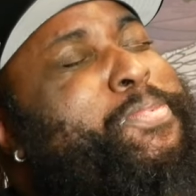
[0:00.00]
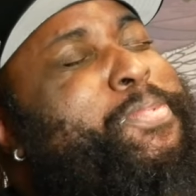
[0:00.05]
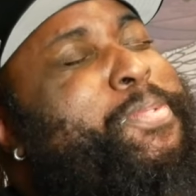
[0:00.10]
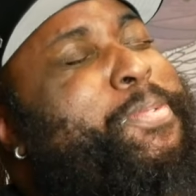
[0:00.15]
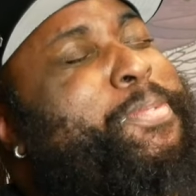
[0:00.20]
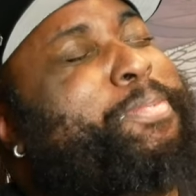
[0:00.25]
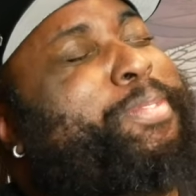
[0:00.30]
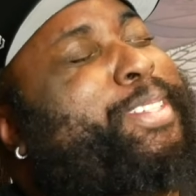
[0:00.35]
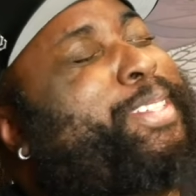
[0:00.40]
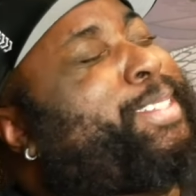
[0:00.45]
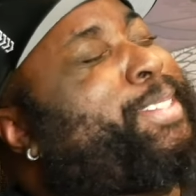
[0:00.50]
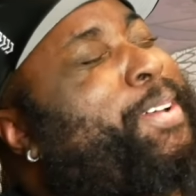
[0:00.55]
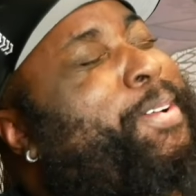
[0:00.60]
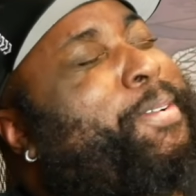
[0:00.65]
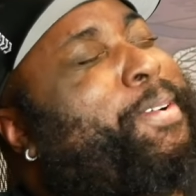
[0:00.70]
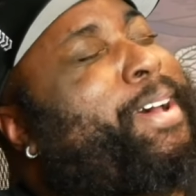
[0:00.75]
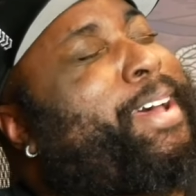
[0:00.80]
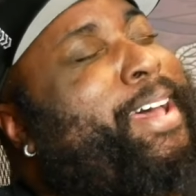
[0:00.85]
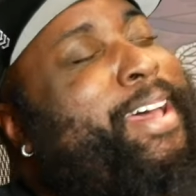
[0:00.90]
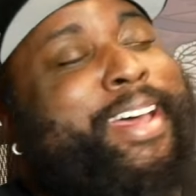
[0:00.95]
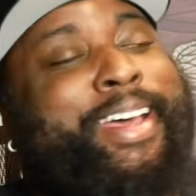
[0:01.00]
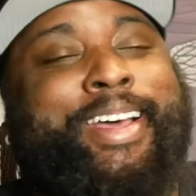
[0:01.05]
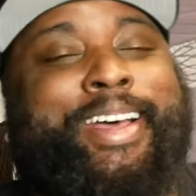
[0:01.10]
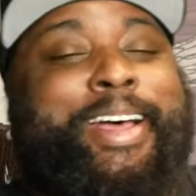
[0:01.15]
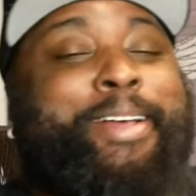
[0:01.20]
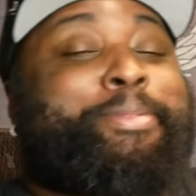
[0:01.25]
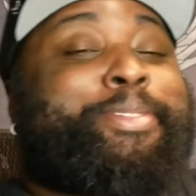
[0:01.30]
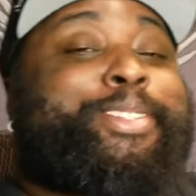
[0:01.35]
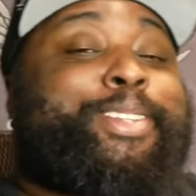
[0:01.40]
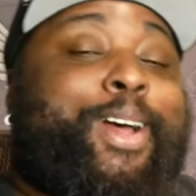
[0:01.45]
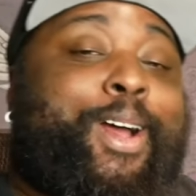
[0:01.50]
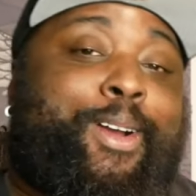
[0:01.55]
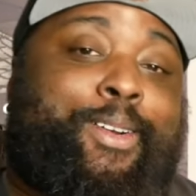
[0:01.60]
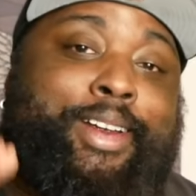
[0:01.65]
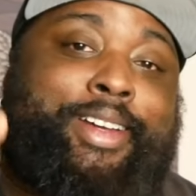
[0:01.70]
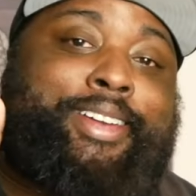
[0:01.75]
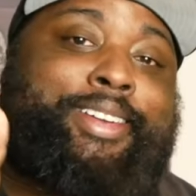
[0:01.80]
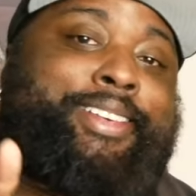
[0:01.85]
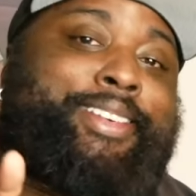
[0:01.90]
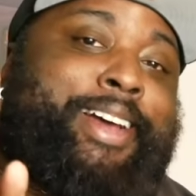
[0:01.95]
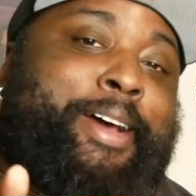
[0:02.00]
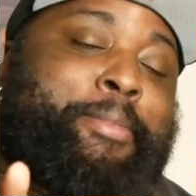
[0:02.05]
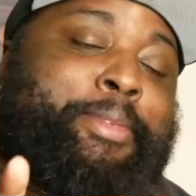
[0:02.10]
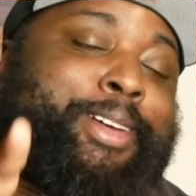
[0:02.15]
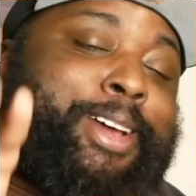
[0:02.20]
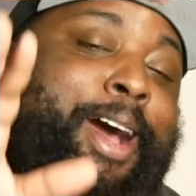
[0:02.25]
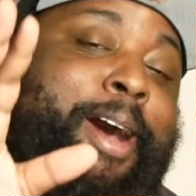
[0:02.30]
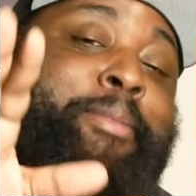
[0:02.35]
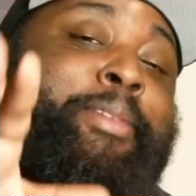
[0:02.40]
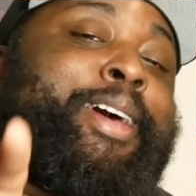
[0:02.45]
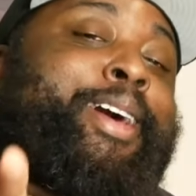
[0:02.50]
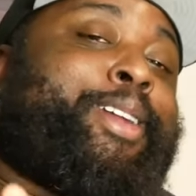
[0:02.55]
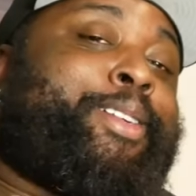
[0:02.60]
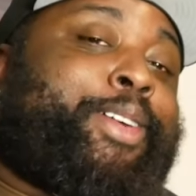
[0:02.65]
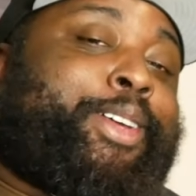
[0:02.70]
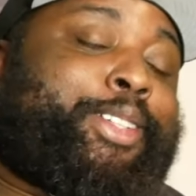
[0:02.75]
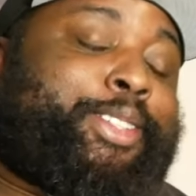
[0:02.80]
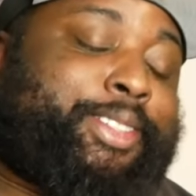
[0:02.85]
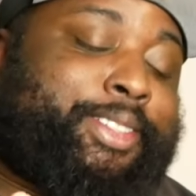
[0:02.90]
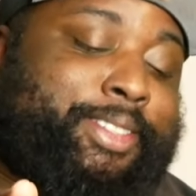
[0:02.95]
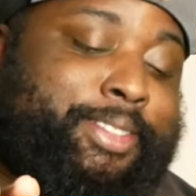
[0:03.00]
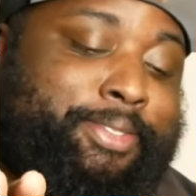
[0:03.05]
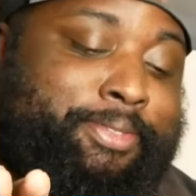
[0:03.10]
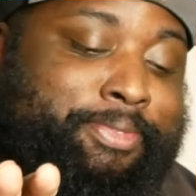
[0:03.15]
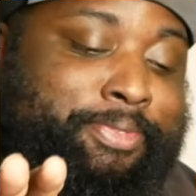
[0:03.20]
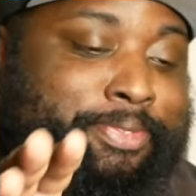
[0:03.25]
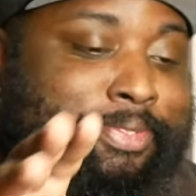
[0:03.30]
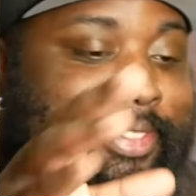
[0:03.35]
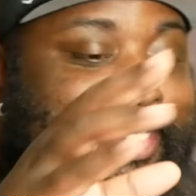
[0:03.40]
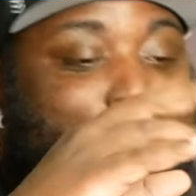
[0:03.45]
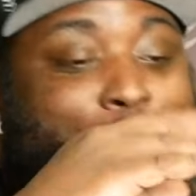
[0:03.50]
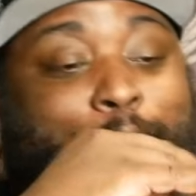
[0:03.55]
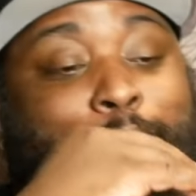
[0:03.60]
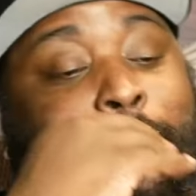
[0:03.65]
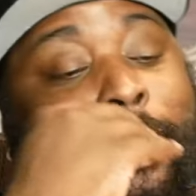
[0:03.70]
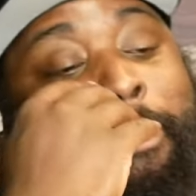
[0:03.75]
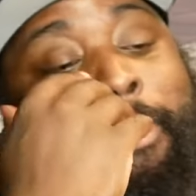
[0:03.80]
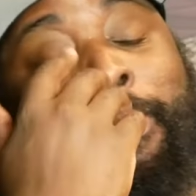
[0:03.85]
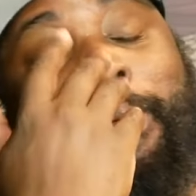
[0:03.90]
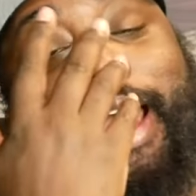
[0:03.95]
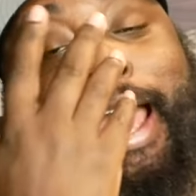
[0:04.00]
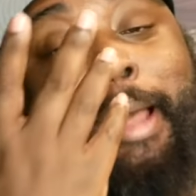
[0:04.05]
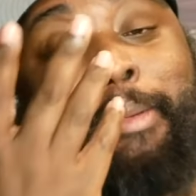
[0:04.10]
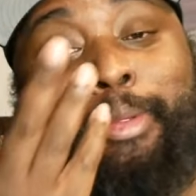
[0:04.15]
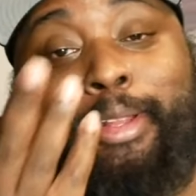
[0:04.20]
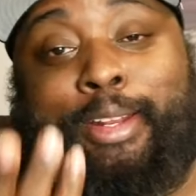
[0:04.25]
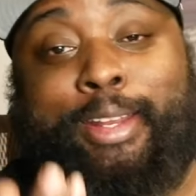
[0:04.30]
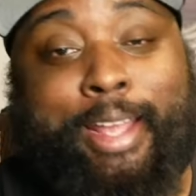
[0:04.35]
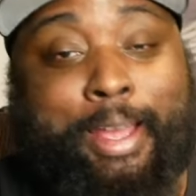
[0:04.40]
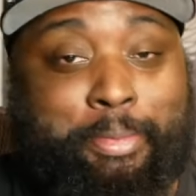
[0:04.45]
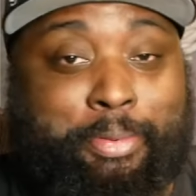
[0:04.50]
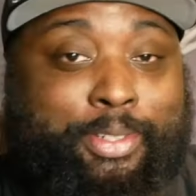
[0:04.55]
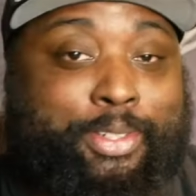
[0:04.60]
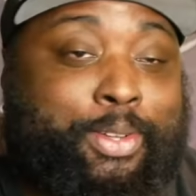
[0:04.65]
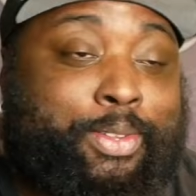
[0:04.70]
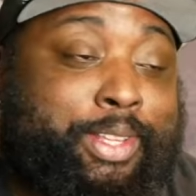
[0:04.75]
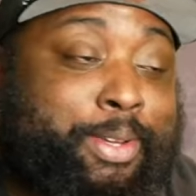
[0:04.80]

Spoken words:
I'm sorry. I'm going to calm down eventually and talk about what happened in the episode.